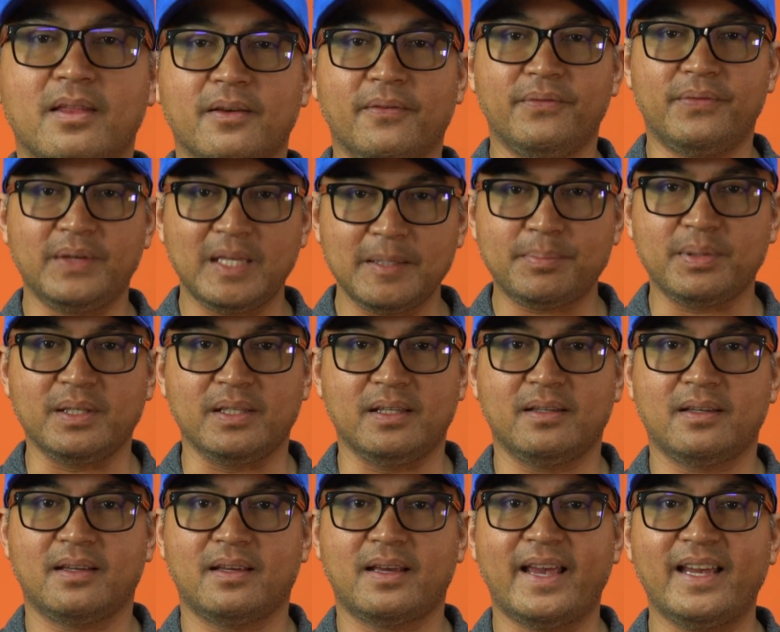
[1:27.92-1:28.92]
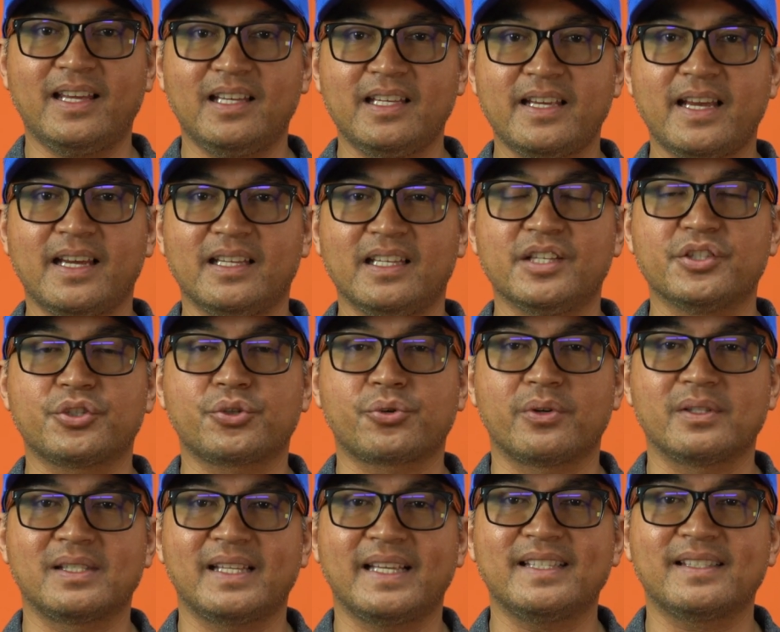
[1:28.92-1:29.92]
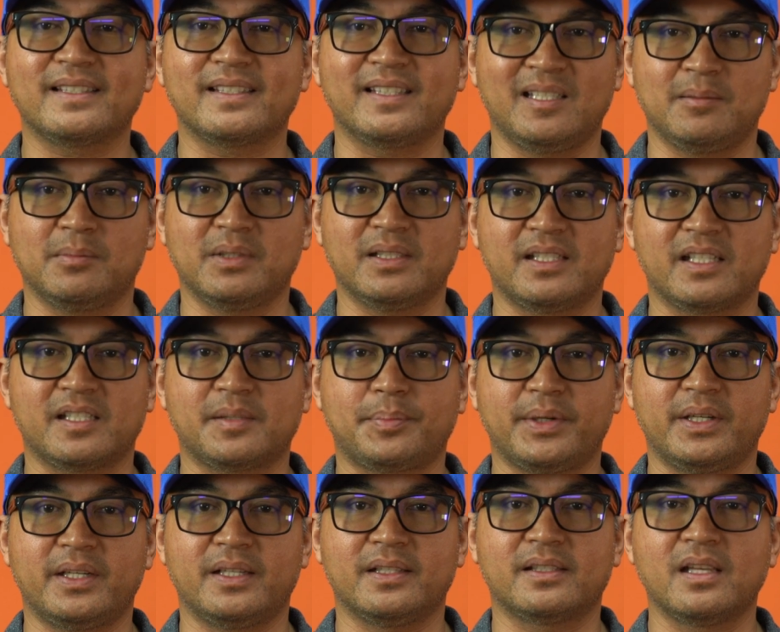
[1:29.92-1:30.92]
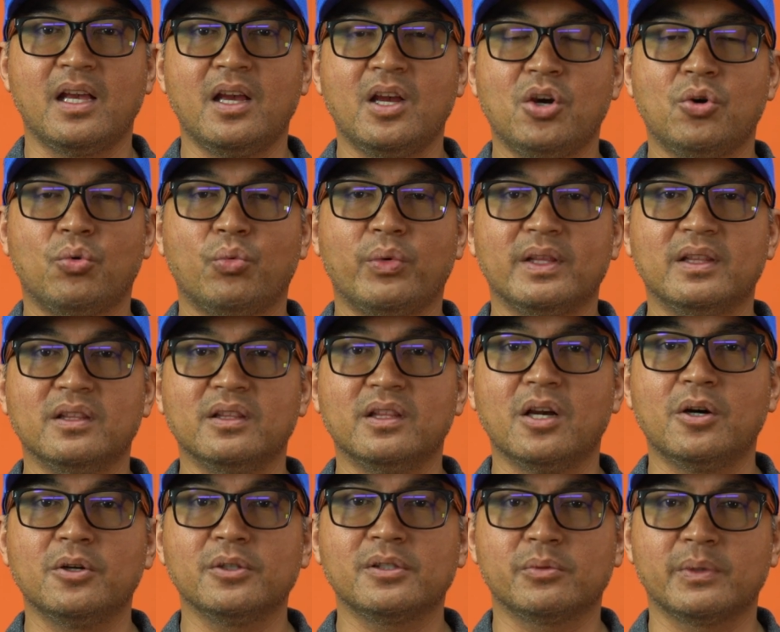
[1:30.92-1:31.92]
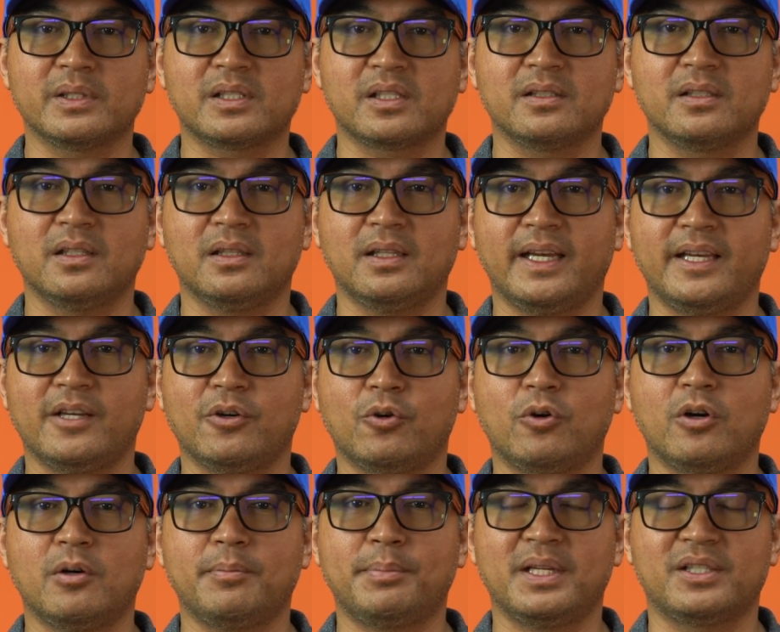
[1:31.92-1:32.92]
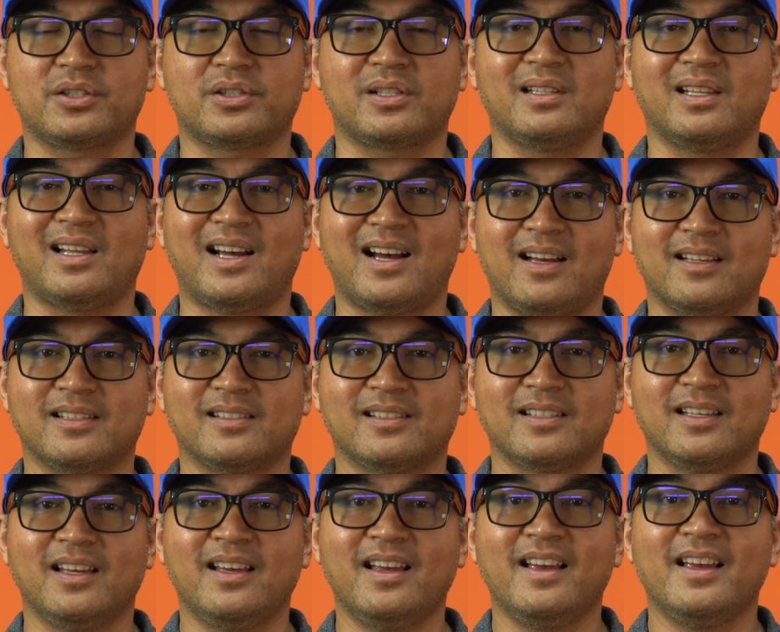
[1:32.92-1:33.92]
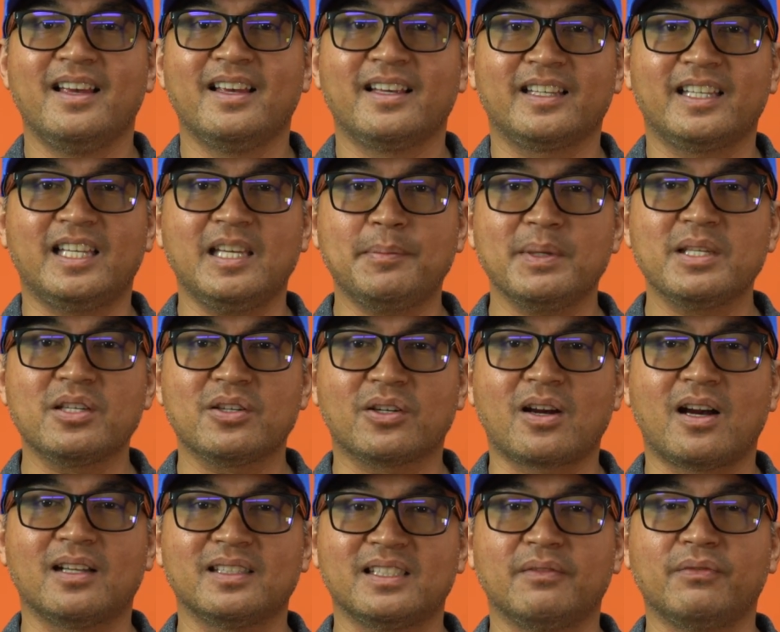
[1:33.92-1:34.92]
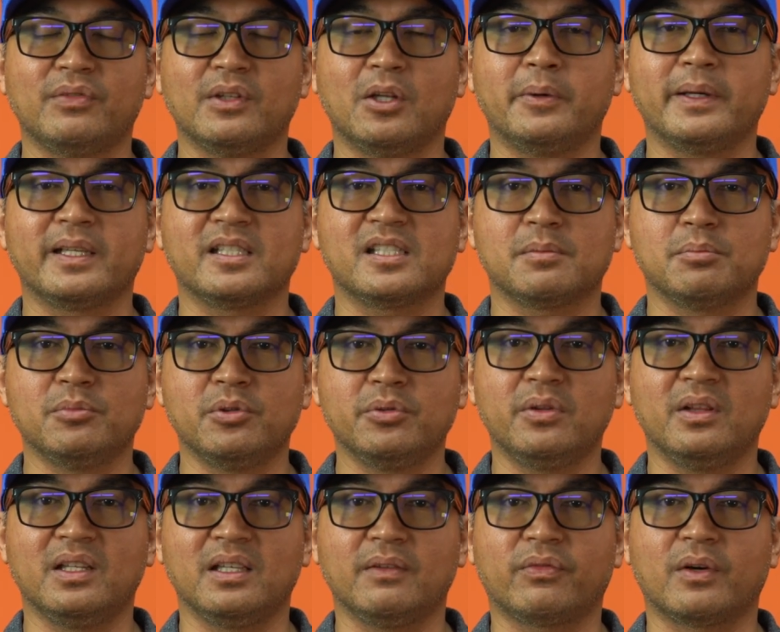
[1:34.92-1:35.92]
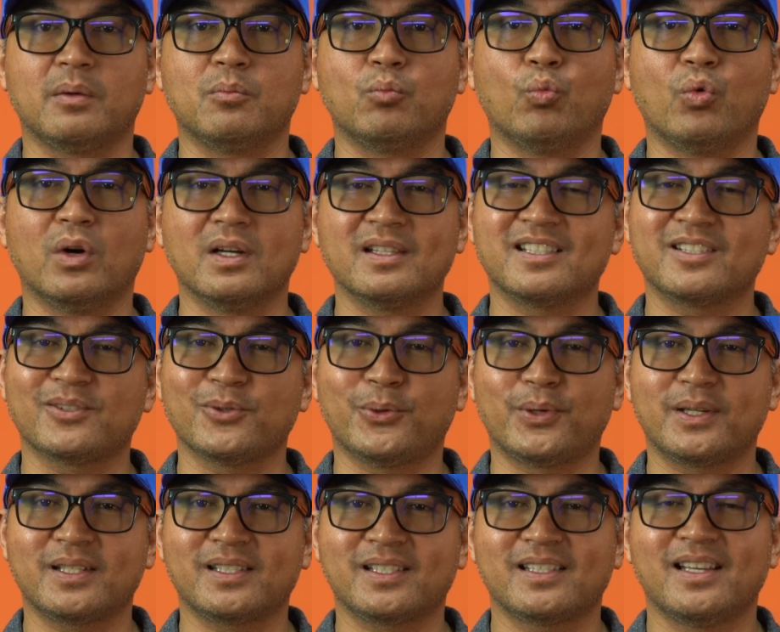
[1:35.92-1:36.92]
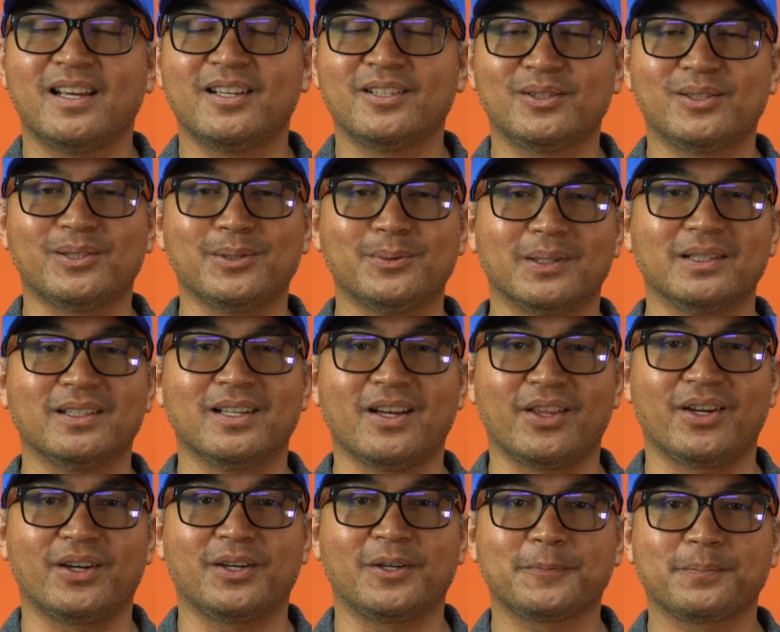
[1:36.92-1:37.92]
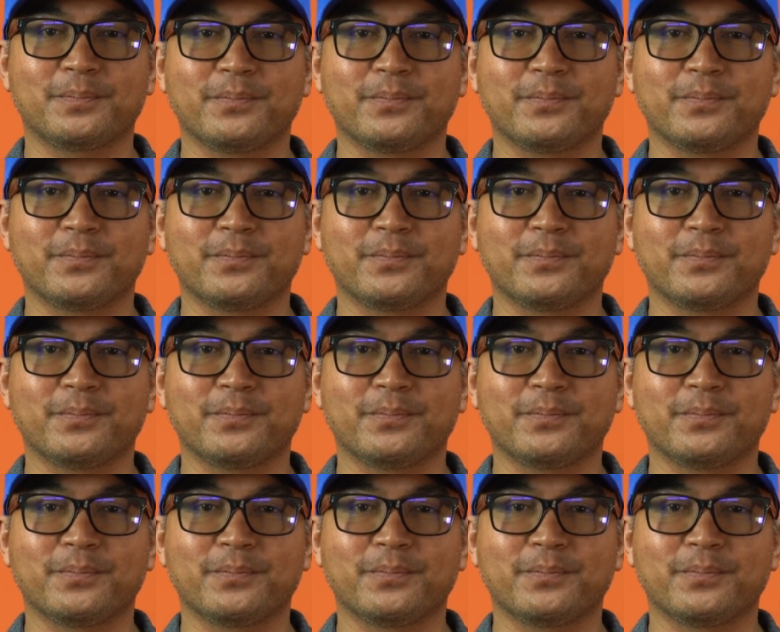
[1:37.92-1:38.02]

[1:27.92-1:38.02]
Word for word: The VP88 ensures a seamless experience with no switching delay or picture loss, keeping your content flowing smoothly from one source to another.